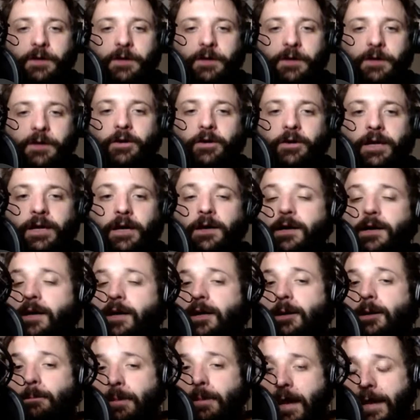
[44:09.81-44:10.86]

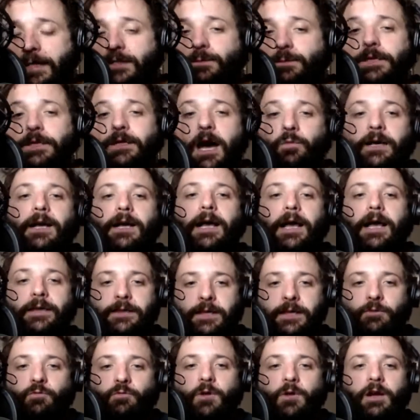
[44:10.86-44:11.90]
possibly Godwin,
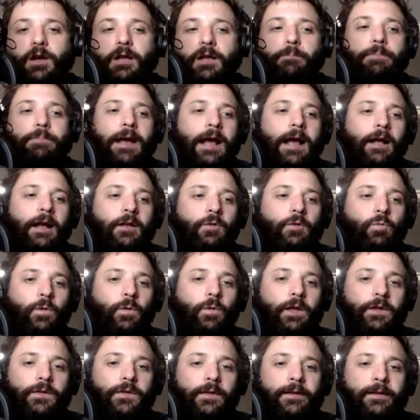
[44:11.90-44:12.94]
and then run it back
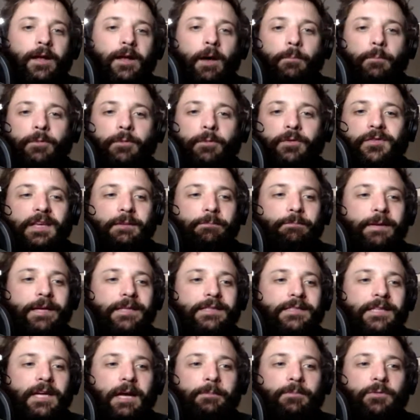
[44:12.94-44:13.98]
with a couple of the
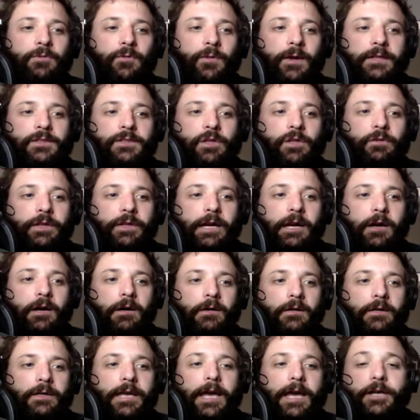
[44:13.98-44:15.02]
big-time threats over
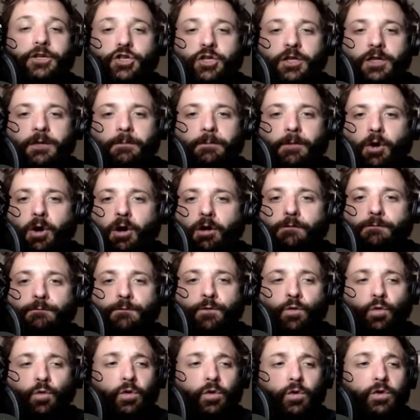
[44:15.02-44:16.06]
there, catching the
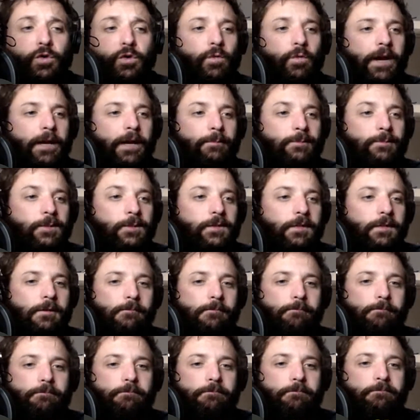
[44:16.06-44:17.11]
ball for the Rams.
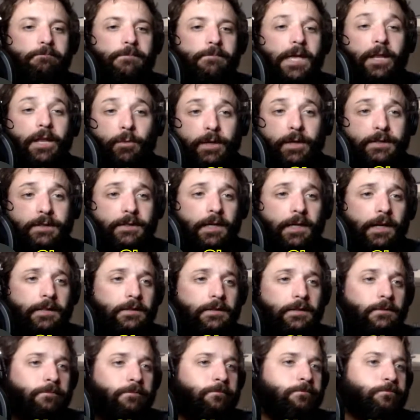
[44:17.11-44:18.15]
Anyways,
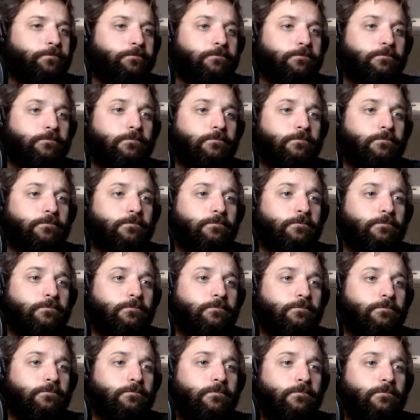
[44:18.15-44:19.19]
guys,
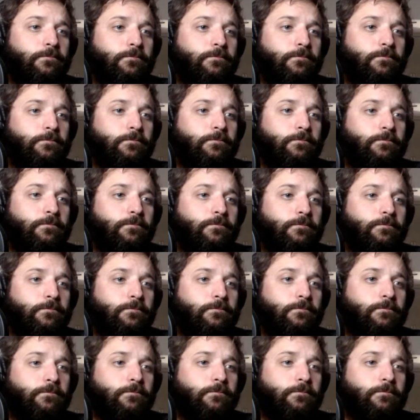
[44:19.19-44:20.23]
that is
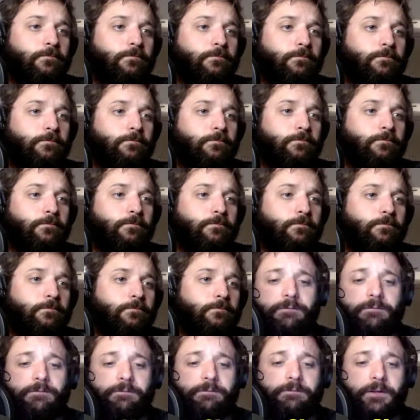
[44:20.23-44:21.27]
fill out
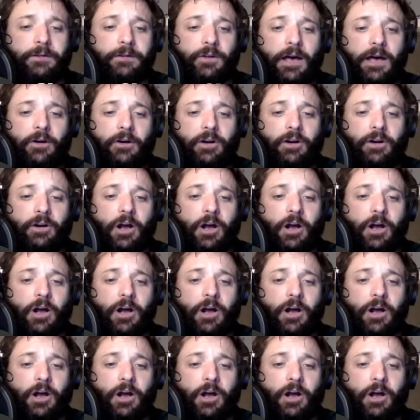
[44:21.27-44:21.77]
our episode.